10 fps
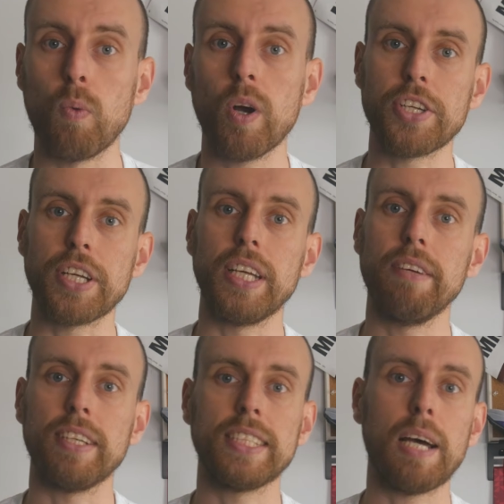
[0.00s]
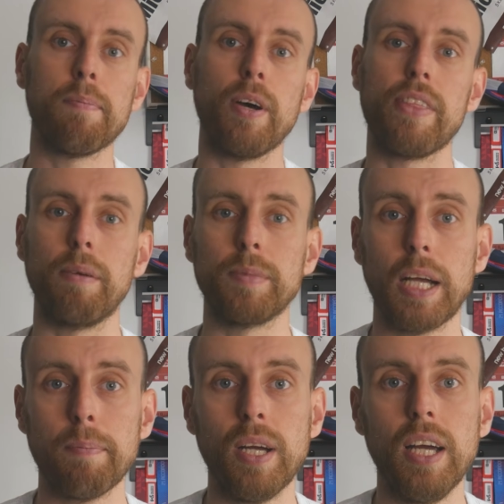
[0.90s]
watching, give a sub, a thumbs
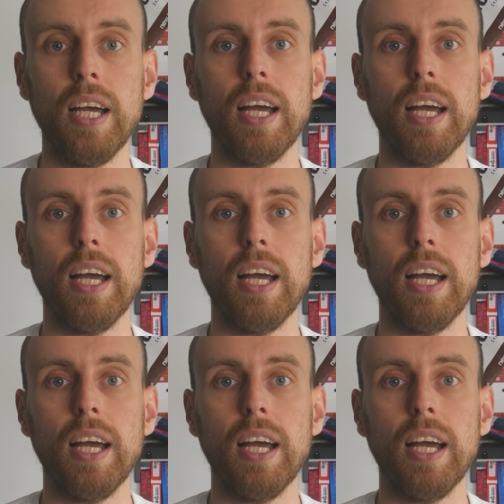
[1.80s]
up,